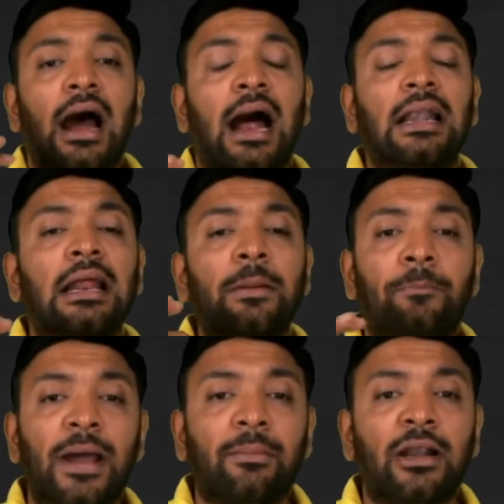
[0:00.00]
Under
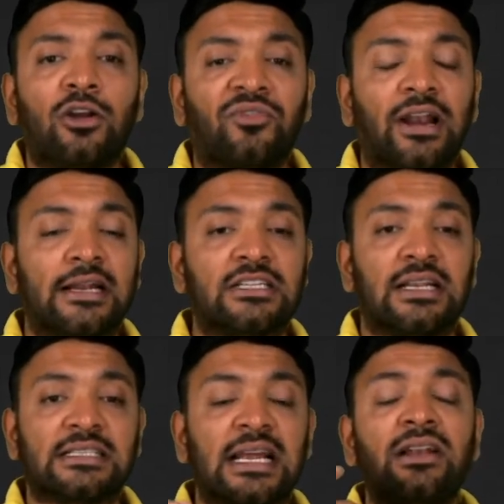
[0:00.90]
impairment to financial
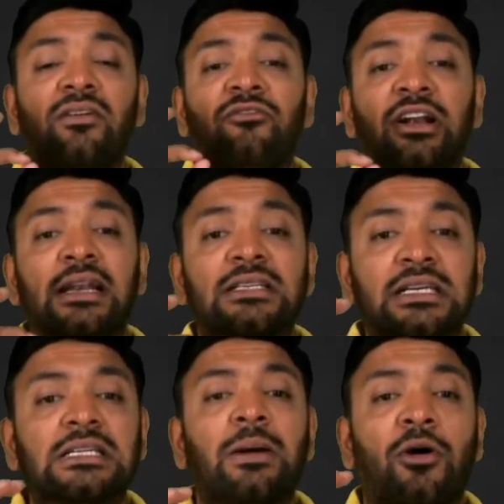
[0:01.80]
asset, we
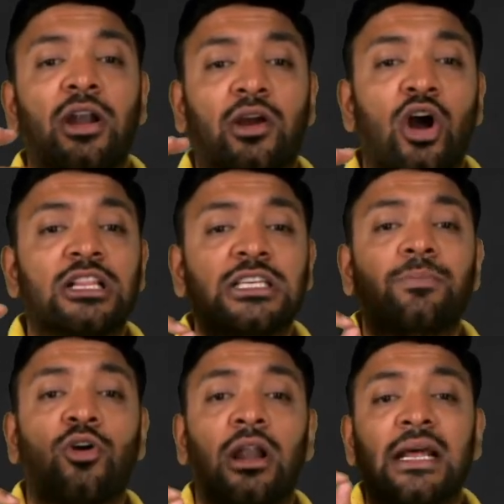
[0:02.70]
discussed about a
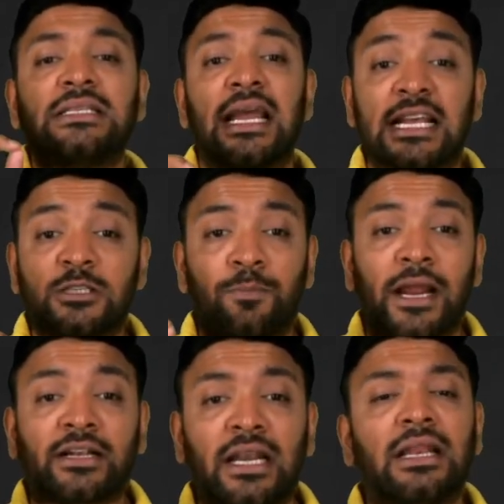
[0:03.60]
concept called as
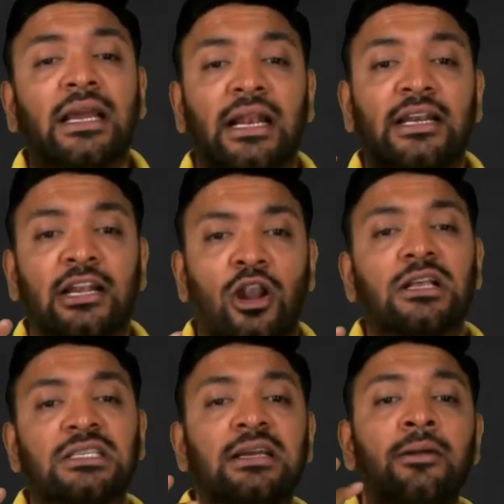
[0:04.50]
expected credit
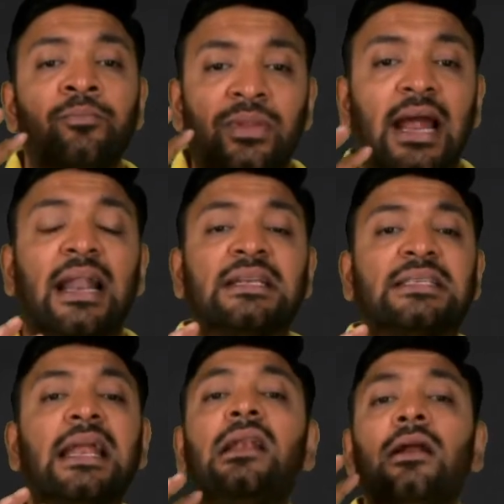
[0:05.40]
loss. And I
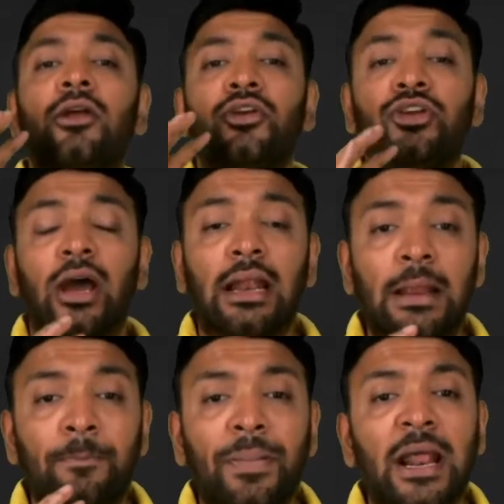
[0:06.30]
said your
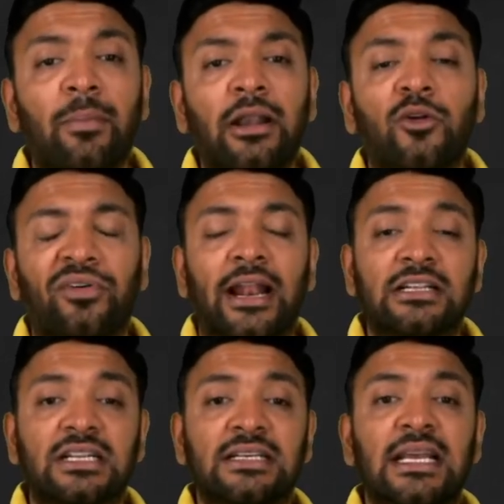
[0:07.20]
impairment to
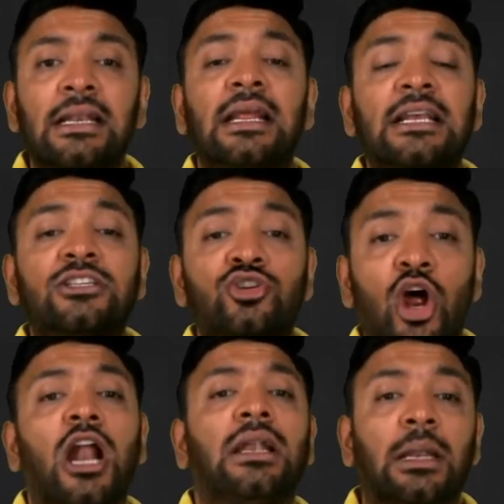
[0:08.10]
financial asset is
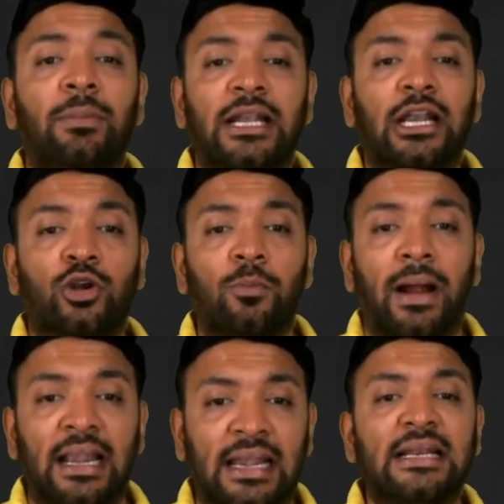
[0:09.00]
not limited to
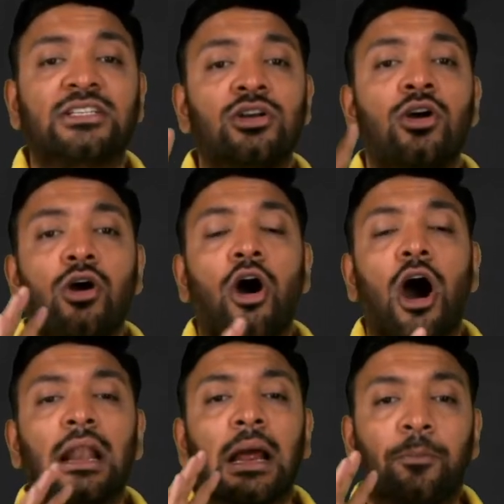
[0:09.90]
bad debts
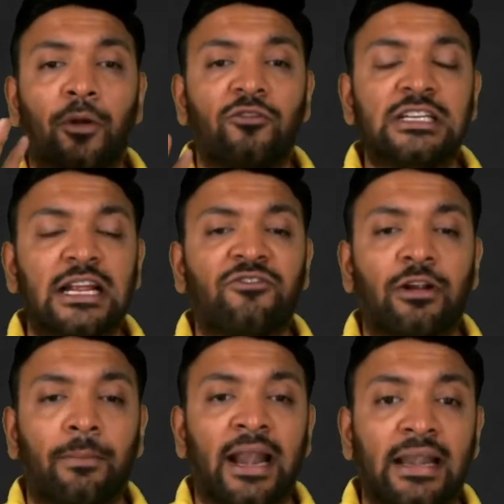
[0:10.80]
or a provision
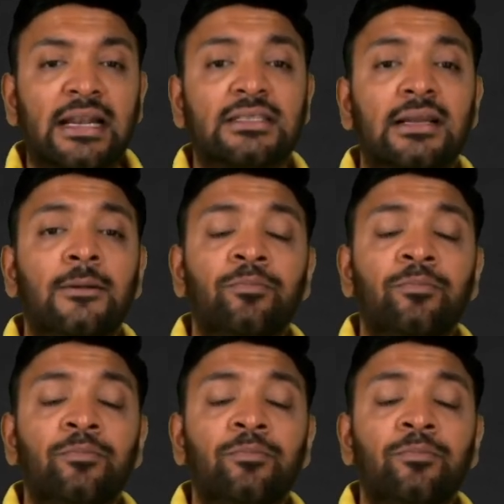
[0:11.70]
for bad debts.